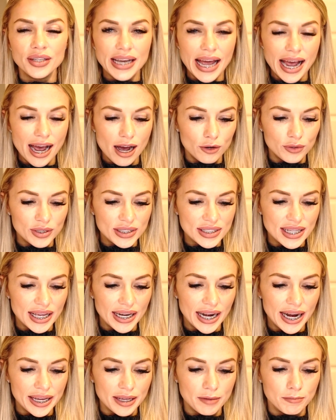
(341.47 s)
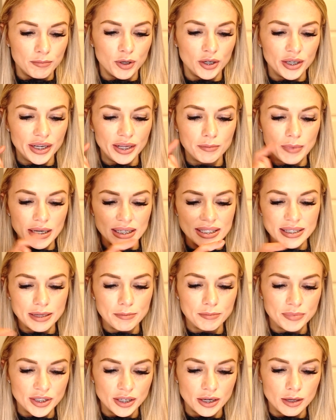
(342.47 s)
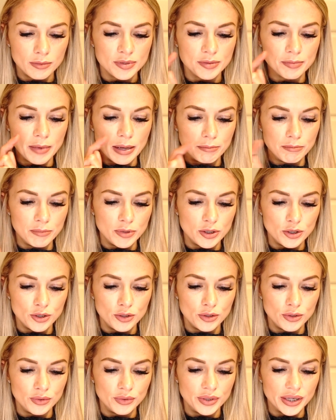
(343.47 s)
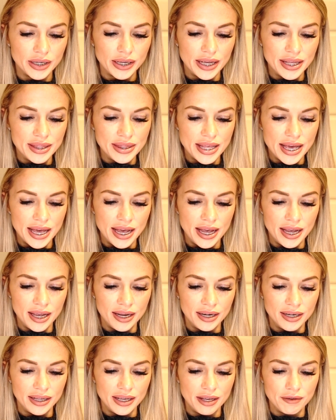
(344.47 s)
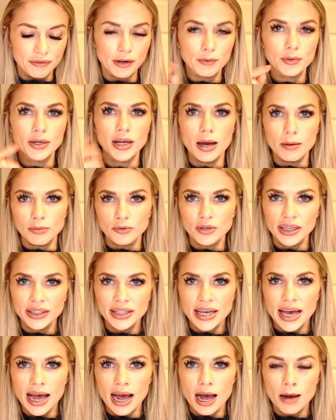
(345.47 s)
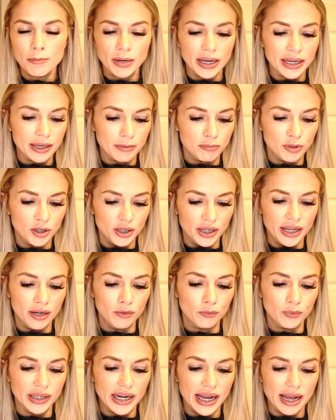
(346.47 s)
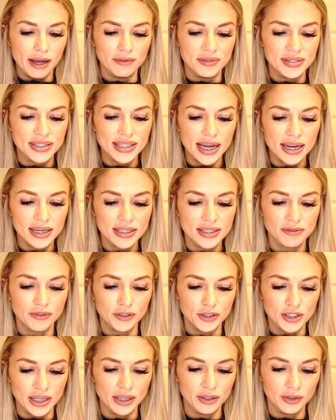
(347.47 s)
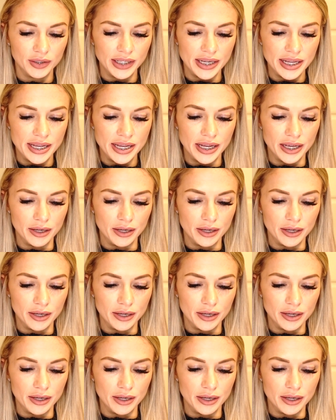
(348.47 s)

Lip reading: now is that I can put in my symptoms, my mood, and then if I want to upgrade the app, I can put in when I have sex, fertility,